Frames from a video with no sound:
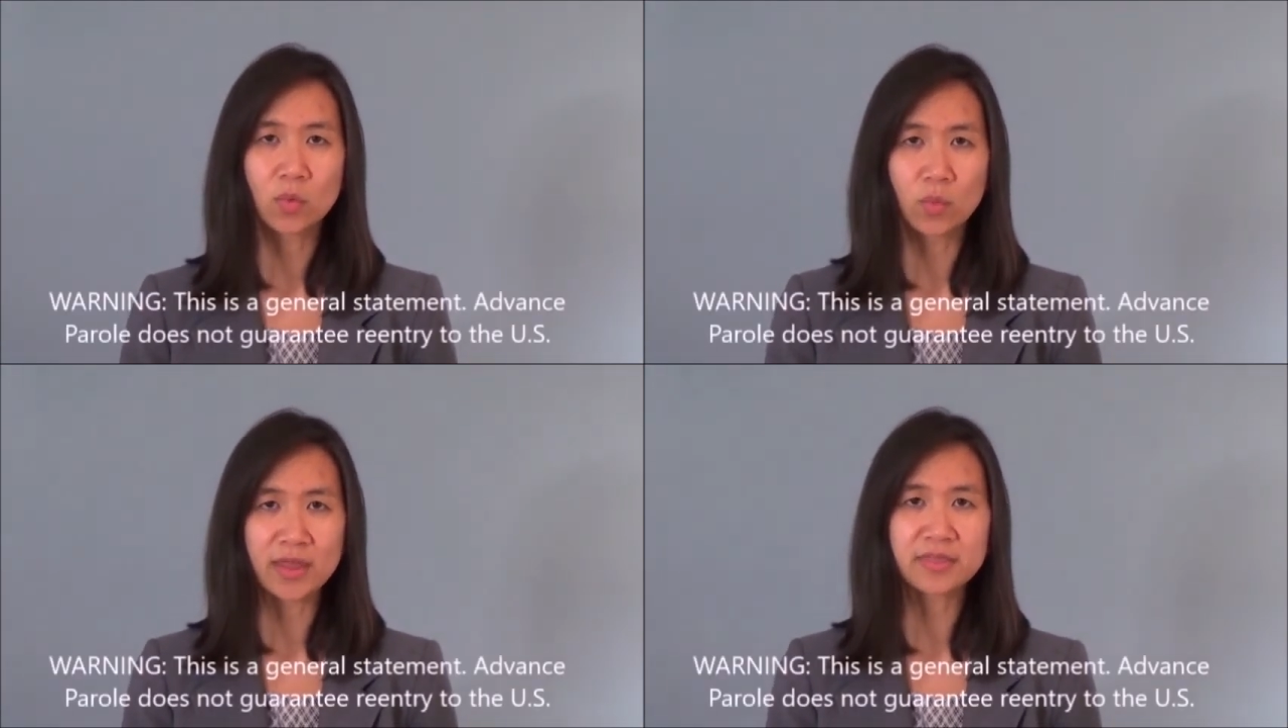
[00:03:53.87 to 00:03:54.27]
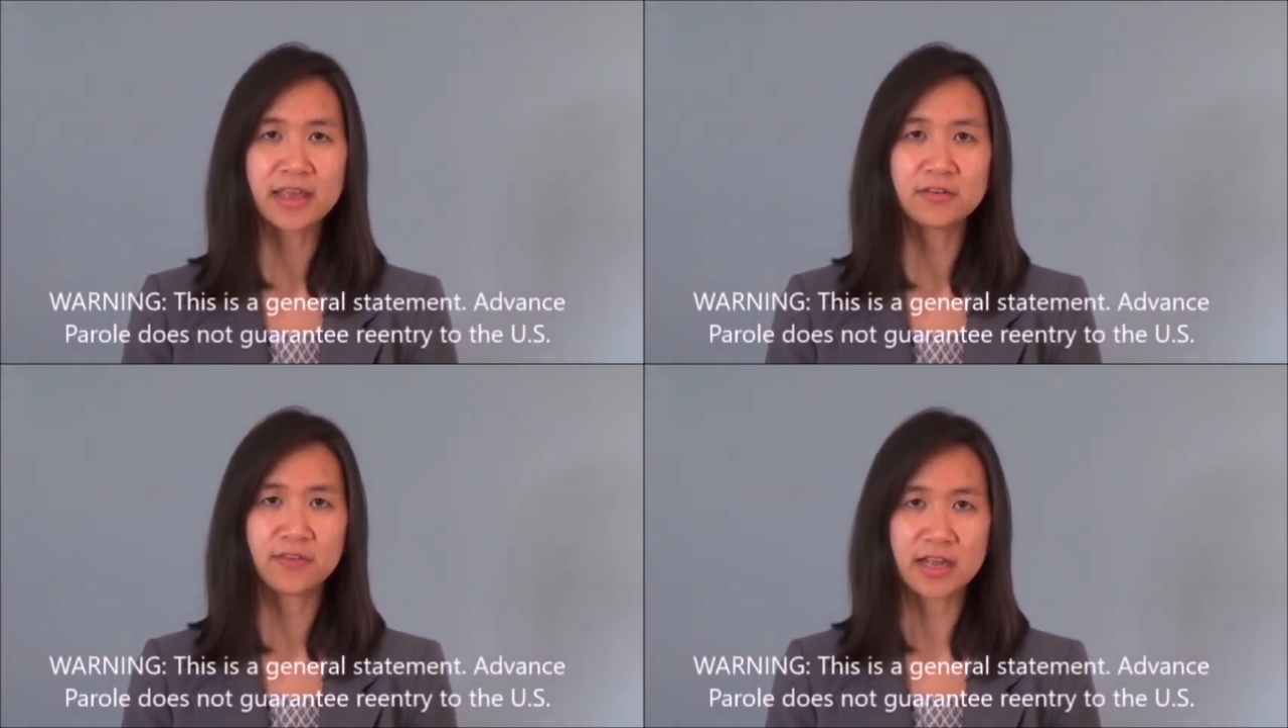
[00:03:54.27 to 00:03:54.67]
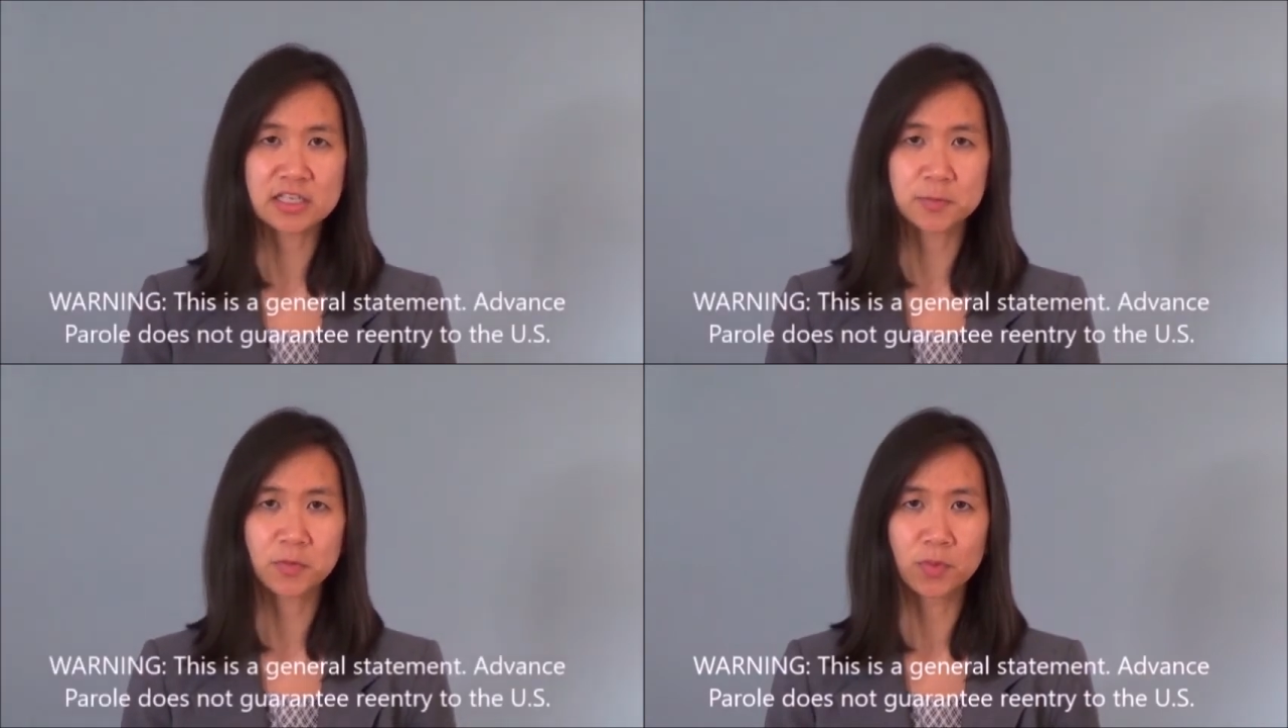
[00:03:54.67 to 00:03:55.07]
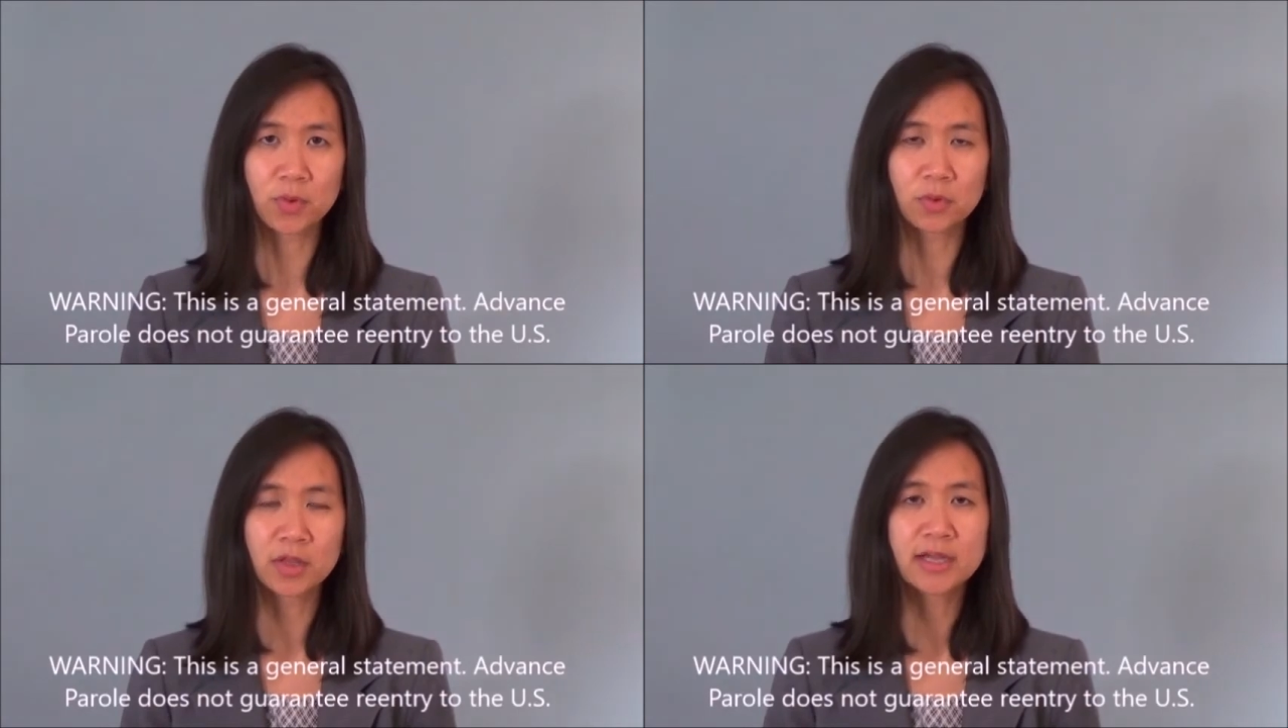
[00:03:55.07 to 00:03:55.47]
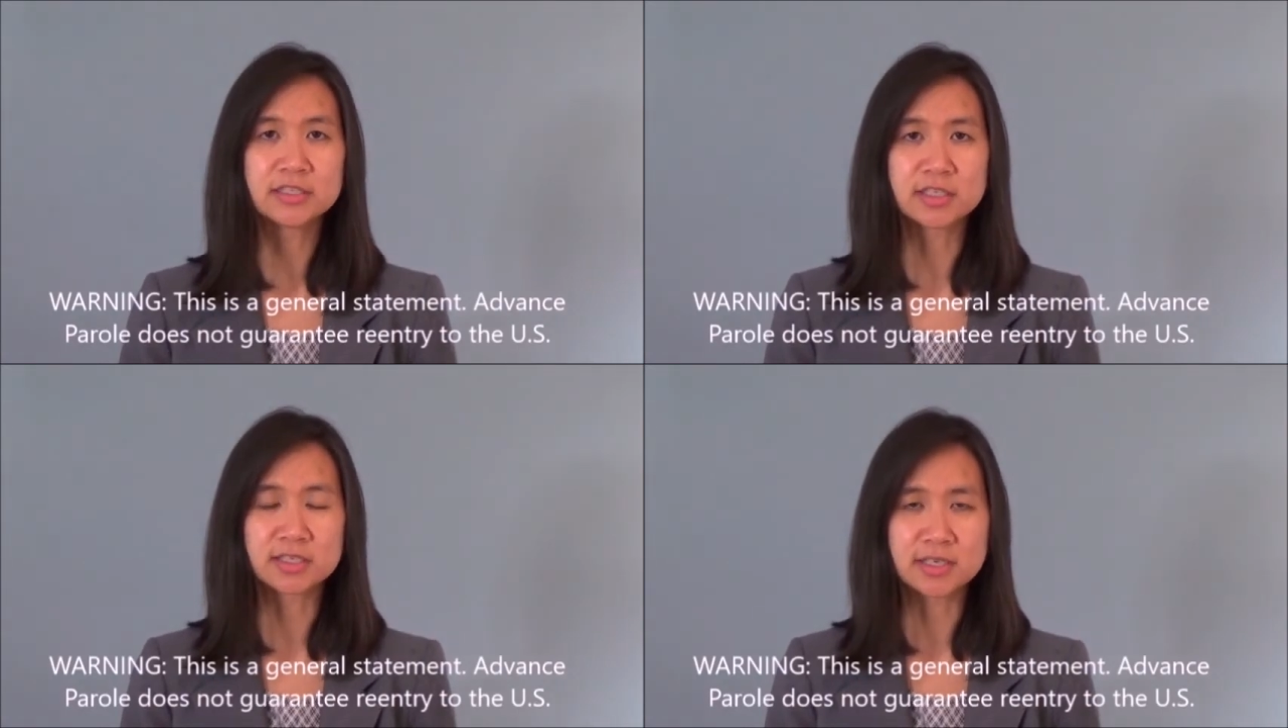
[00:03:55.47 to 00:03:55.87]
with advance parole
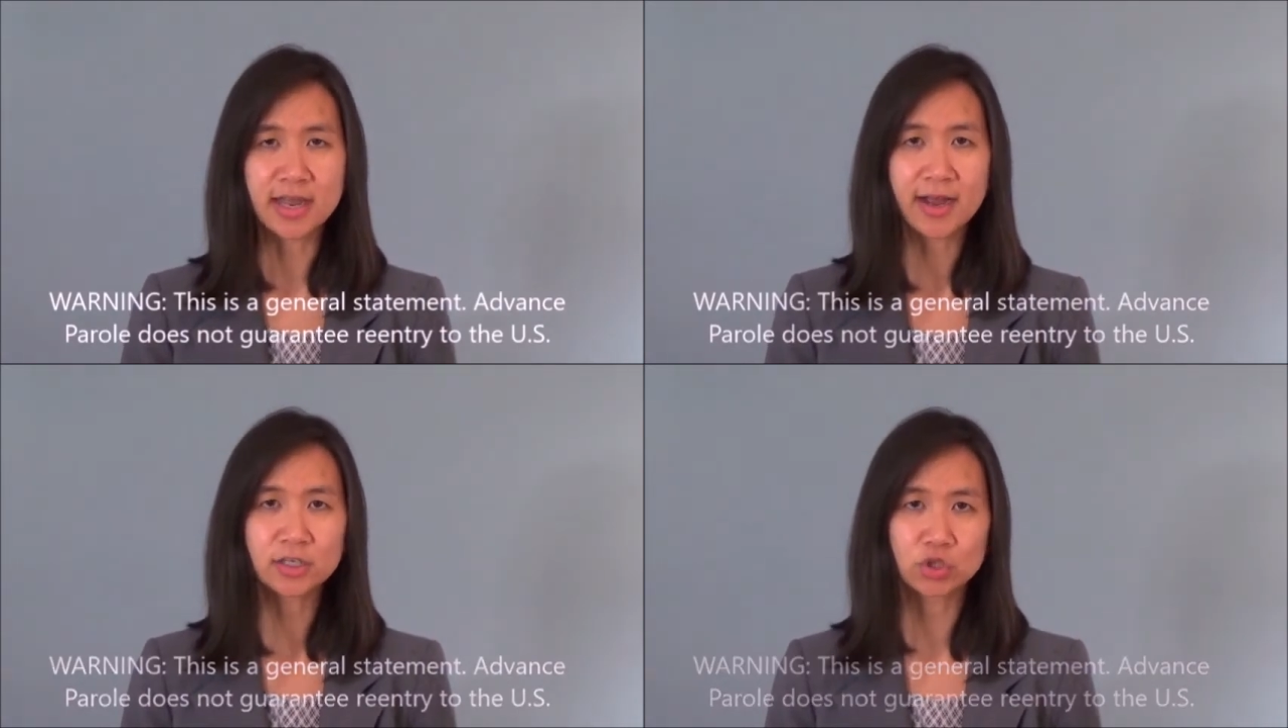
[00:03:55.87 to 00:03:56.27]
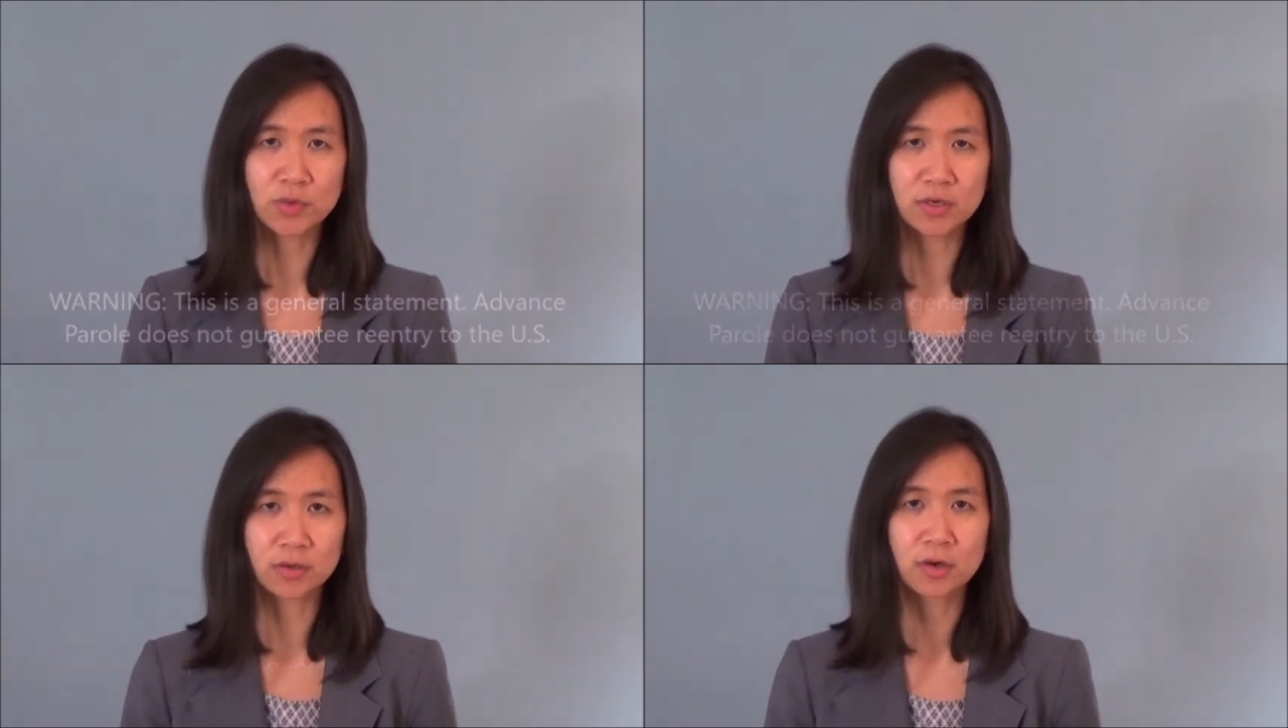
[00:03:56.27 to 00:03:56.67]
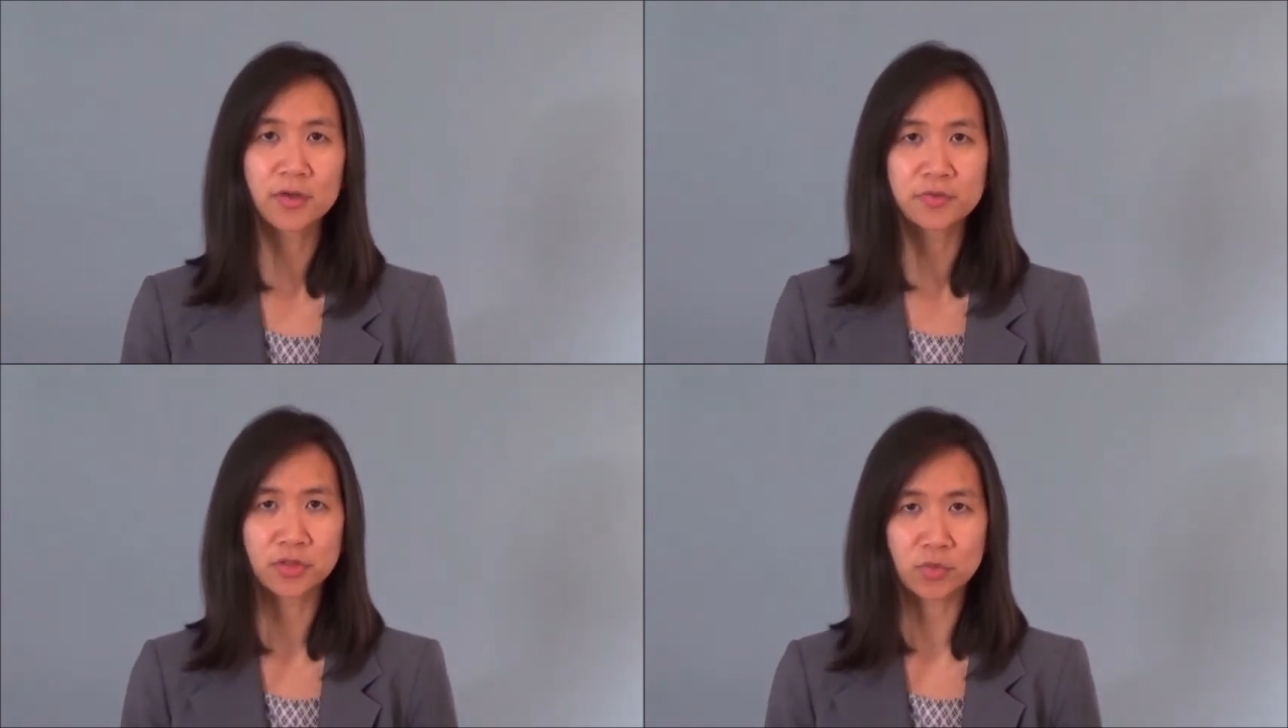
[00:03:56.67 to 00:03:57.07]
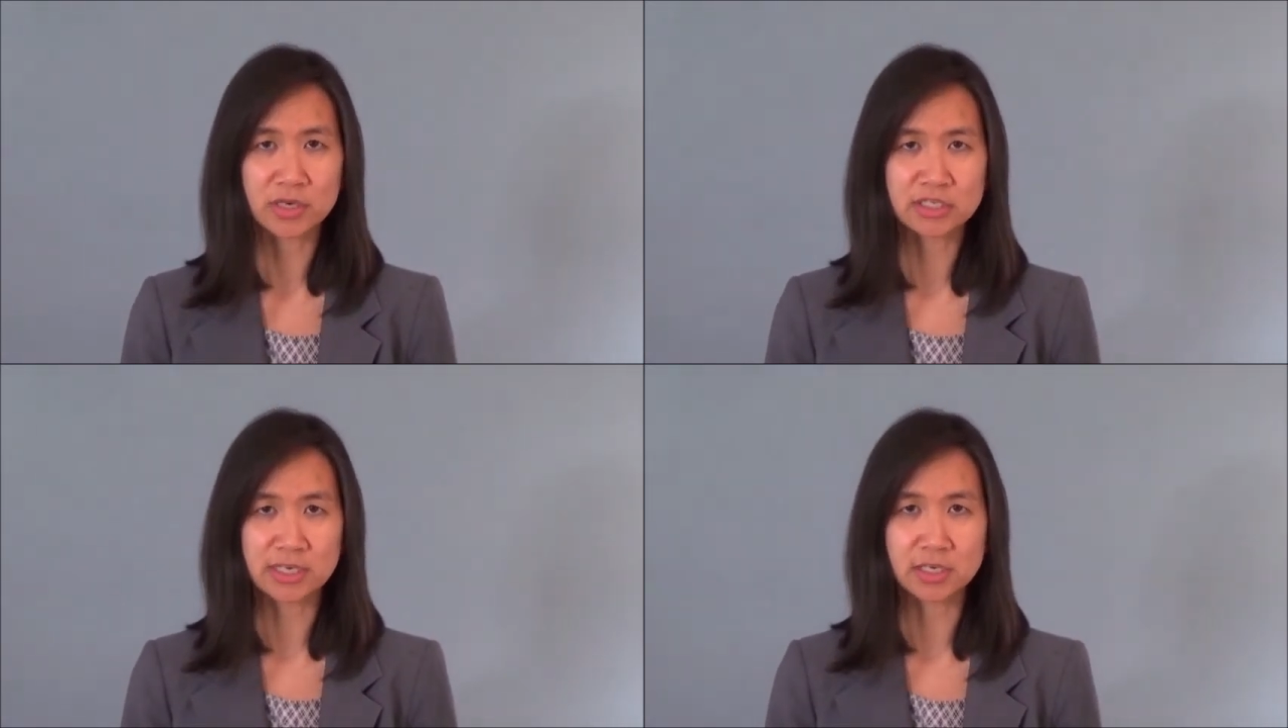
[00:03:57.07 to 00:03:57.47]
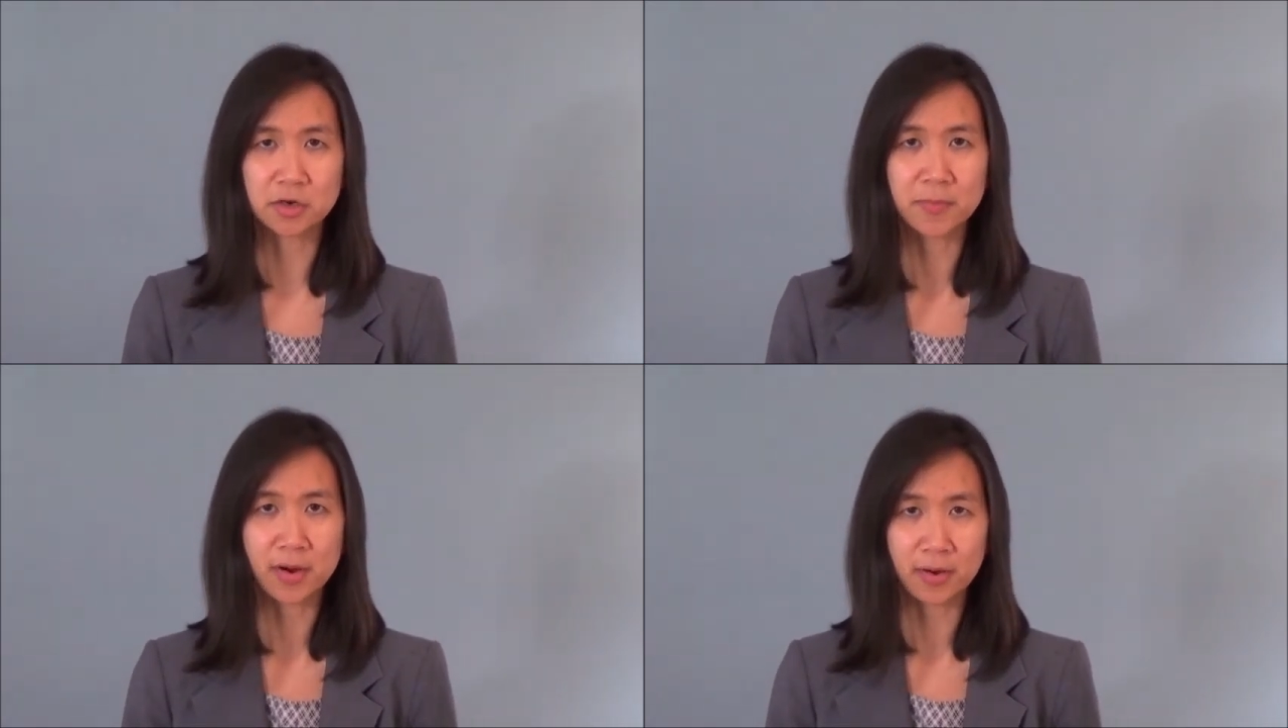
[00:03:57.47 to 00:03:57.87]
does not trigger the
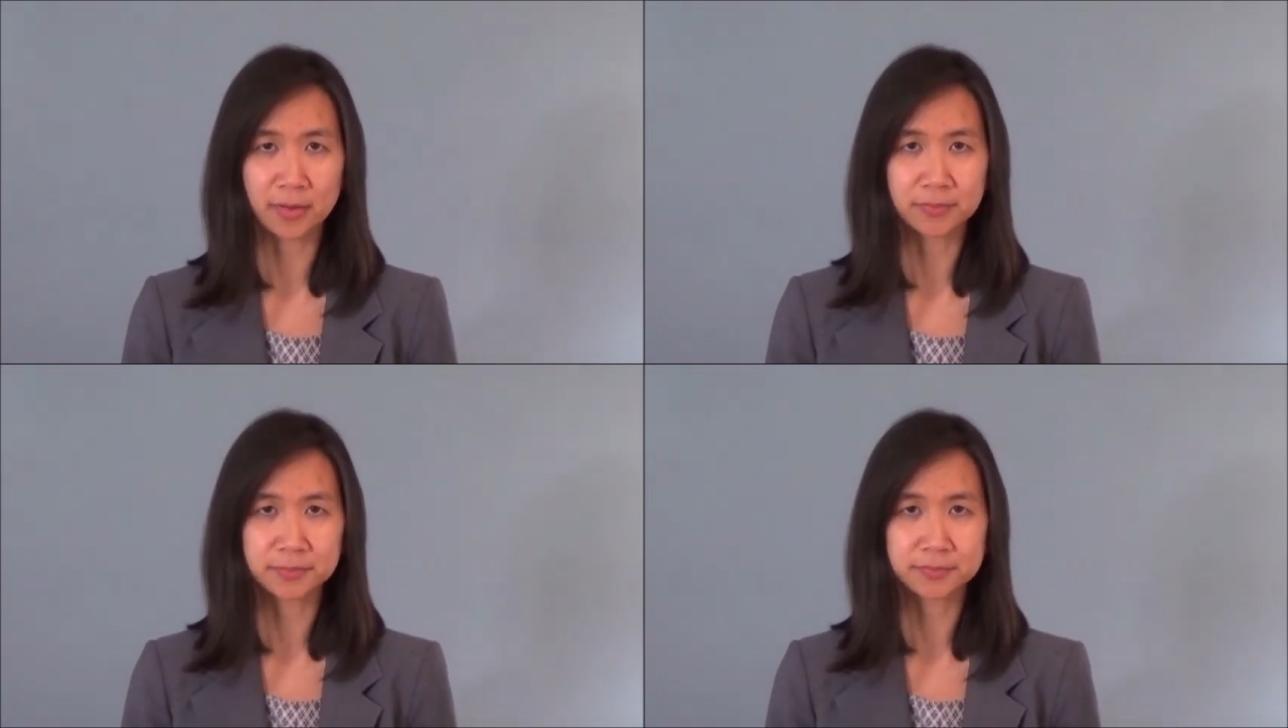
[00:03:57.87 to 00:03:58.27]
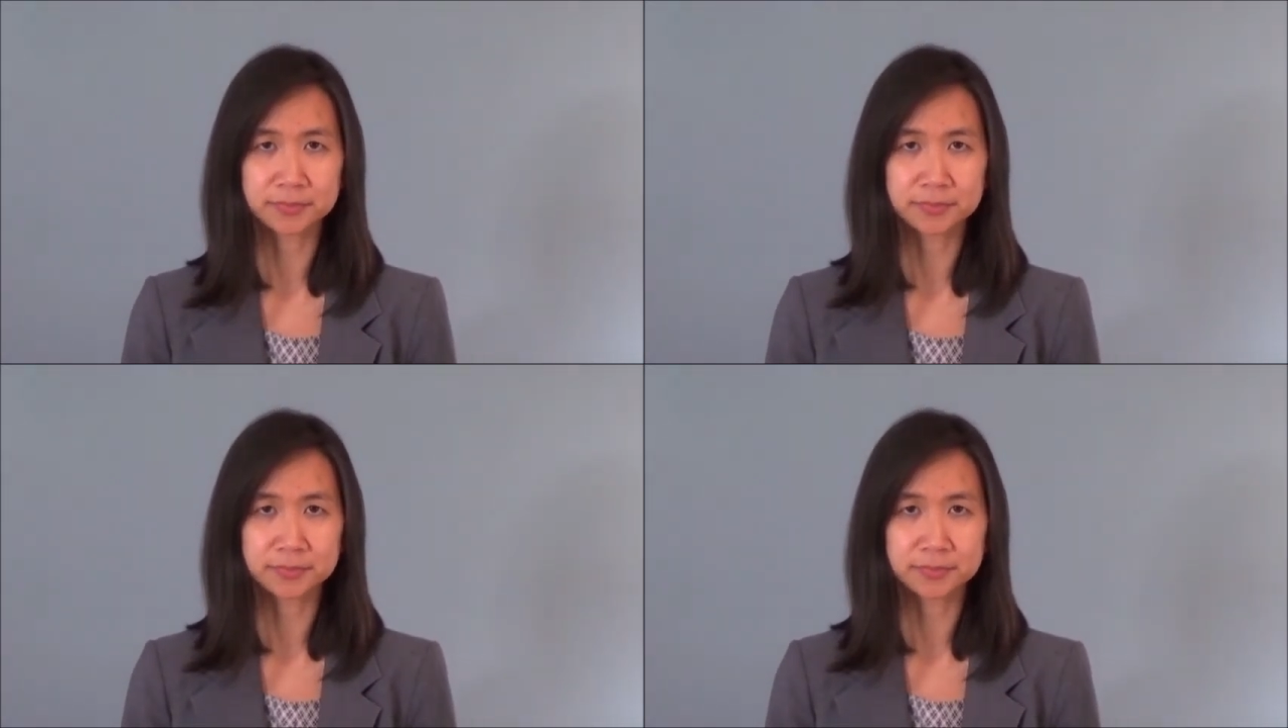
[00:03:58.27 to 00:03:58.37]
3-10-year bar.